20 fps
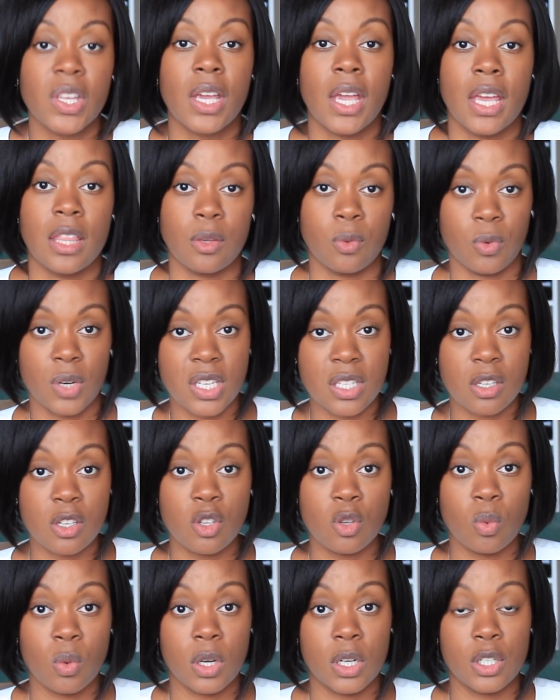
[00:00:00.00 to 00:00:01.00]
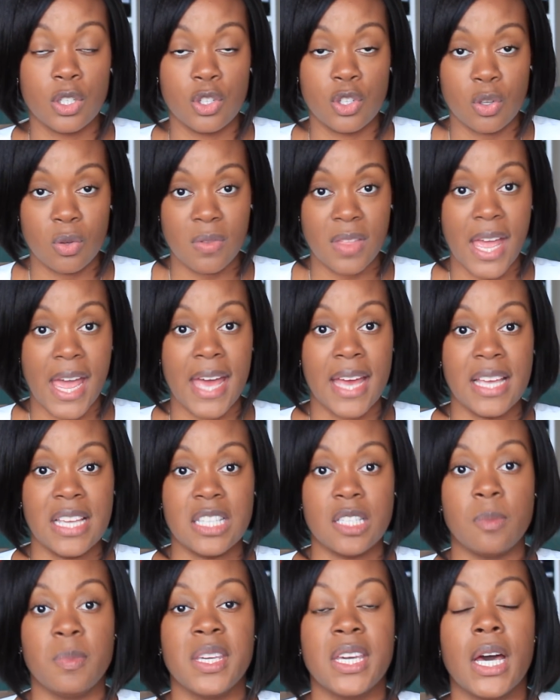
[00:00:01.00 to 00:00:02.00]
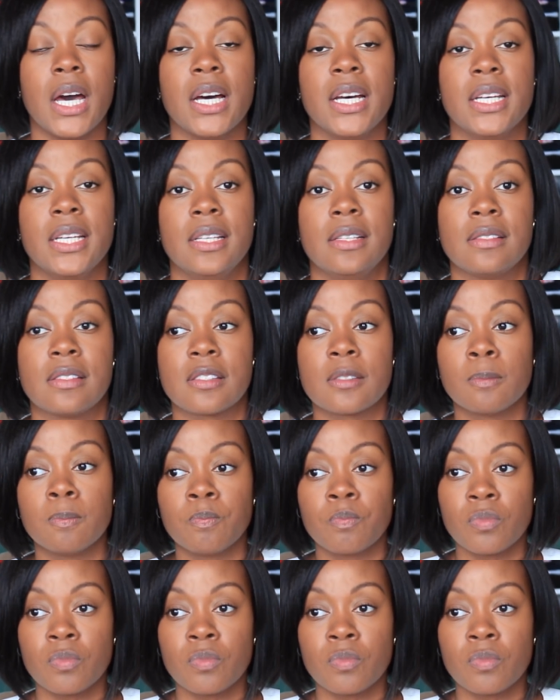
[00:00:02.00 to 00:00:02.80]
And the reason you want to do that is because